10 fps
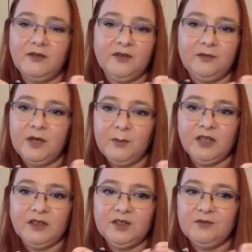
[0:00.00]
3
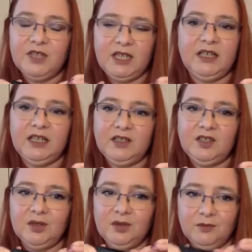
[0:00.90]
months, you really need
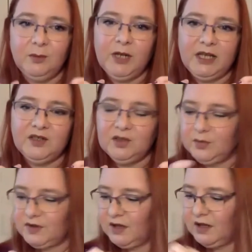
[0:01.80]
to replace your
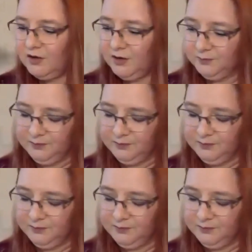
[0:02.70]
mascara.